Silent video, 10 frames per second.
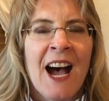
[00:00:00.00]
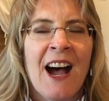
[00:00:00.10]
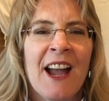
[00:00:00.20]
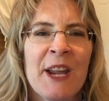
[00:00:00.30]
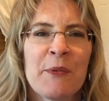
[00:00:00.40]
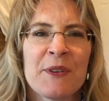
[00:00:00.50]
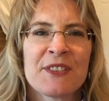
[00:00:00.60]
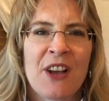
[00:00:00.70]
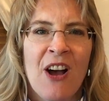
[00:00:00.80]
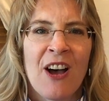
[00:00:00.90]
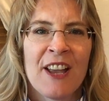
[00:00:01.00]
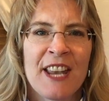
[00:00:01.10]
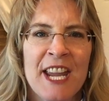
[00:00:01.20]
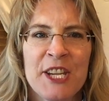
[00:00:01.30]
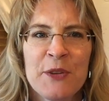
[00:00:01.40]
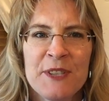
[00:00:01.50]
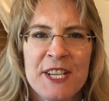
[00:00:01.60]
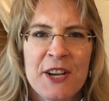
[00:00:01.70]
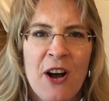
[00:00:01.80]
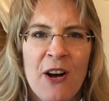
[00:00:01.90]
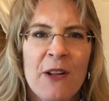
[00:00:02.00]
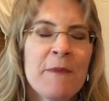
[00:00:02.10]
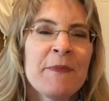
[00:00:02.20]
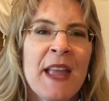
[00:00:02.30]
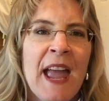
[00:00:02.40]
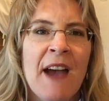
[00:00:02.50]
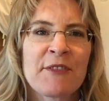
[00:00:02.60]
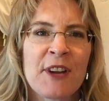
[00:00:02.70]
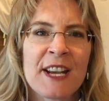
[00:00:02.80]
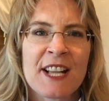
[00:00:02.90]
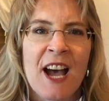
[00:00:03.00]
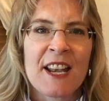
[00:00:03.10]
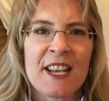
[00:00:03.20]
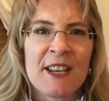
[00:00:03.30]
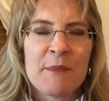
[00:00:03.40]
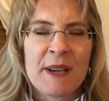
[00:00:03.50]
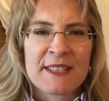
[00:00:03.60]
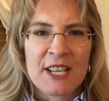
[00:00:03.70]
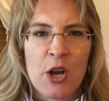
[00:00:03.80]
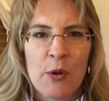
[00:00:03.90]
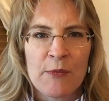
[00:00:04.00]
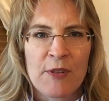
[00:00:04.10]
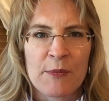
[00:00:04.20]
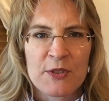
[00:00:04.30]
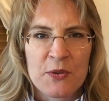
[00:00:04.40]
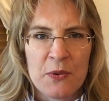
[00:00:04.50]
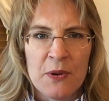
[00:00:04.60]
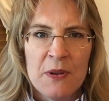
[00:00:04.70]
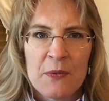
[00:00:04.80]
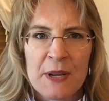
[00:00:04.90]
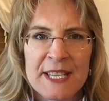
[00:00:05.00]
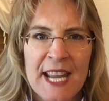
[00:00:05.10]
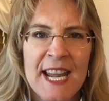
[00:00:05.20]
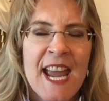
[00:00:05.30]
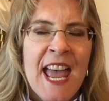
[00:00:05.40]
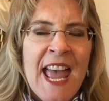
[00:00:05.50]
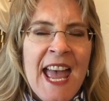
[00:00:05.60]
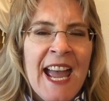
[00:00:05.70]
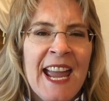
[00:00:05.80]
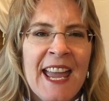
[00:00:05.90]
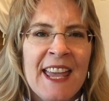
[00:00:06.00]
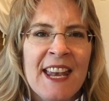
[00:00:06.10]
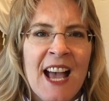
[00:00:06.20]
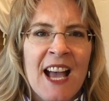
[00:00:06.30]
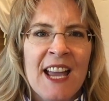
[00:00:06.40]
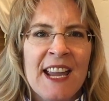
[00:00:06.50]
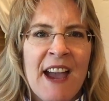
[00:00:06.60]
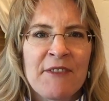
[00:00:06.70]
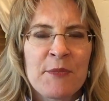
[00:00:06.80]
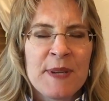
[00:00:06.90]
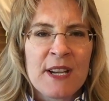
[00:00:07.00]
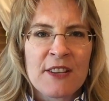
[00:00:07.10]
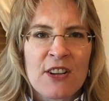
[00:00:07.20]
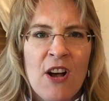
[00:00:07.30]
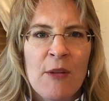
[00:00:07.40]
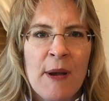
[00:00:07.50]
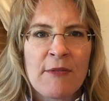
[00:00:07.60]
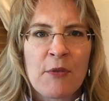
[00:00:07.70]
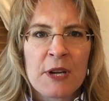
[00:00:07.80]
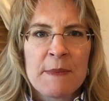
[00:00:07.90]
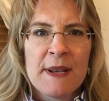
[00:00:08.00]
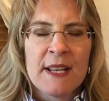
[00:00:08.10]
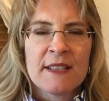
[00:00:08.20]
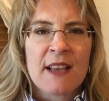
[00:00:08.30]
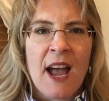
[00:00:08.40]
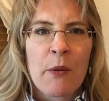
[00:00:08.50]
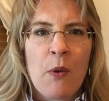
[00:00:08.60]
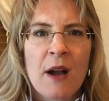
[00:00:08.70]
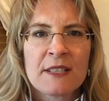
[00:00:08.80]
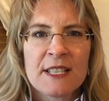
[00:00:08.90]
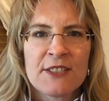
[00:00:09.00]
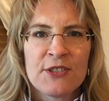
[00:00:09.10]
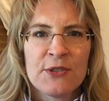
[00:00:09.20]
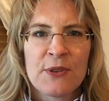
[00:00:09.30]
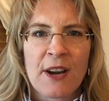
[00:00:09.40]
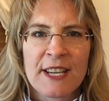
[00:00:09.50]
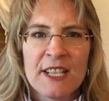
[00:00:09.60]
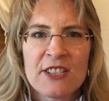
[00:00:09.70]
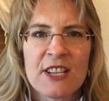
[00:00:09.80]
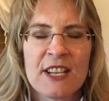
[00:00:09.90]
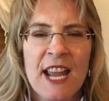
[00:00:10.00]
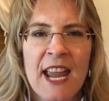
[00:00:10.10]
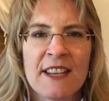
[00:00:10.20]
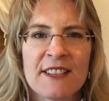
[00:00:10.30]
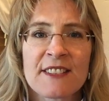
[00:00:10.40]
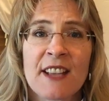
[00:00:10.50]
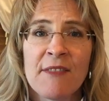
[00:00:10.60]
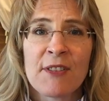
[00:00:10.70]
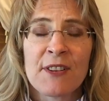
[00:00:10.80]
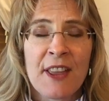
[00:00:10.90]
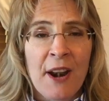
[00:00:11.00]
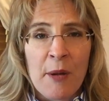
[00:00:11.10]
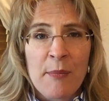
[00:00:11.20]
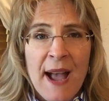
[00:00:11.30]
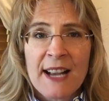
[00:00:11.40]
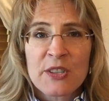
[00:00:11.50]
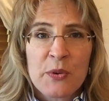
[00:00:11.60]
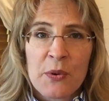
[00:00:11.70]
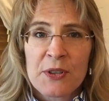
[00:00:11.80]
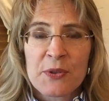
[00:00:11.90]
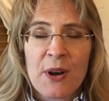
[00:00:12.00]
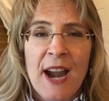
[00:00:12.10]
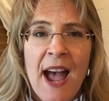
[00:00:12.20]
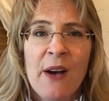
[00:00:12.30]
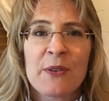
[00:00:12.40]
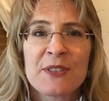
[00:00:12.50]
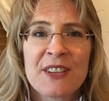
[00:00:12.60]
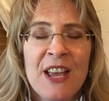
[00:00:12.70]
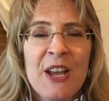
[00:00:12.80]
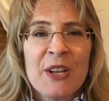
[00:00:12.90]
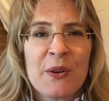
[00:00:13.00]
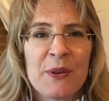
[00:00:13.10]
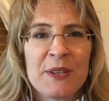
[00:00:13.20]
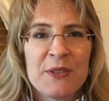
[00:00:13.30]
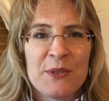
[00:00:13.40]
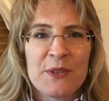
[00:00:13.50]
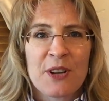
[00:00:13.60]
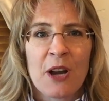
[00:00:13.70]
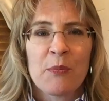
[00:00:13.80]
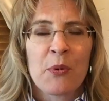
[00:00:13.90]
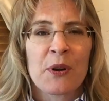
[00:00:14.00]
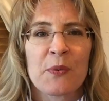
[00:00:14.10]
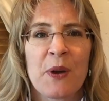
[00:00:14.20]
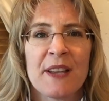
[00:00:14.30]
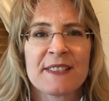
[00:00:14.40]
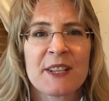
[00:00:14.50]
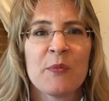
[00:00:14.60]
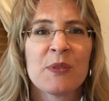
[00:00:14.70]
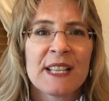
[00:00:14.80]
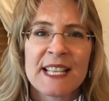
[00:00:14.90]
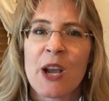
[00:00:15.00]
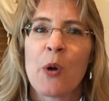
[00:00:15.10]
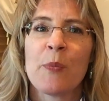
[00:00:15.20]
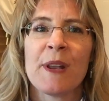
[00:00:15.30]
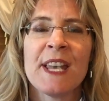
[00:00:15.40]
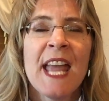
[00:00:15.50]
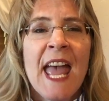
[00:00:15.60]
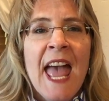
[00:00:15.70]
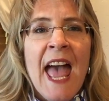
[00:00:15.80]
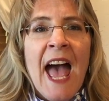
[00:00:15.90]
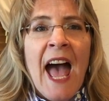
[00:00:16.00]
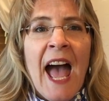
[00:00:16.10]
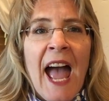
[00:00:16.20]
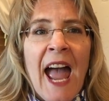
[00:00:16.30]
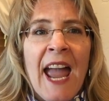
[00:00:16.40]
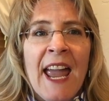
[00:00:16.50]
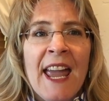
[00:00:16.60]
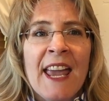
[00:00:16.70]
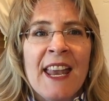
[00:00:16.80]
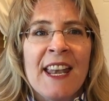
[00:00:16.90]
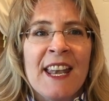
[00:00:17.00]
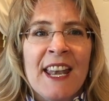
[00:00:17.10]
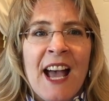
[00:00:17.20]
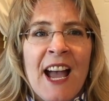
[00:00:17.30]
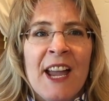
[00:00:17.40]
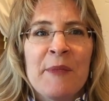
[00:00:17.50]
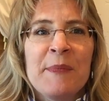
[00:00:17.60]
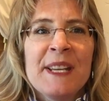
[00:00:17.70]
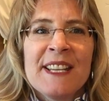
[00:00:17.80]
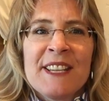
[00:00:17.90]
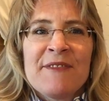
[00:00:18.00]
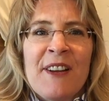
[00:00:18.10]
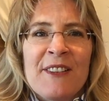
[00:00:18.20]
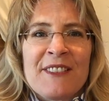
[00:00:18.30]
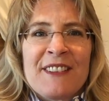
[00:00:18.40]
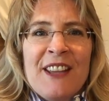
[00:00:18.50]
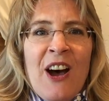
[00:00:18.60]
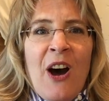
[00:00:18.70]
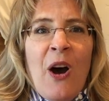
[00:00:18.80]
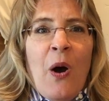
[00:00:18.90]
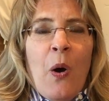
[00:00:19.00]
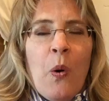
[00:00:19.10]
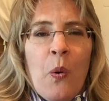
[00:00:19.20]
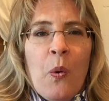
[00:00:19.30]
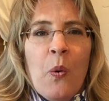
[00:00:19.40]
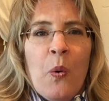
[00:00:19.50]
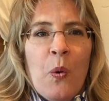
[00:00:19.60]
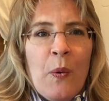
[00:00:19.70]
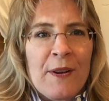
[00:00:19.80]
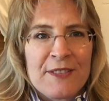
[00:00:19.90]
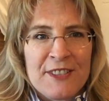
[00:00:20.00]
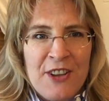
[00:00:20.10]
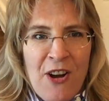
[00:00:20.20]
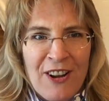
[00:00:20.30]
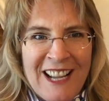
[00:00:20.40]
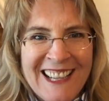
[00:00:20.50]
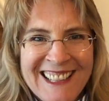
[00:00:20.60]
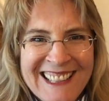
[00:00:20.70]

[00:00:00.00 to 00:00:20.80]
I was on a QT call after I had gotten my son home from school one day, and I after being on the call about 40 minutes, I walked into our kitchen and discovered that our back door to our house going to the carport was completely open and I immediately felt, oh, where's the dog?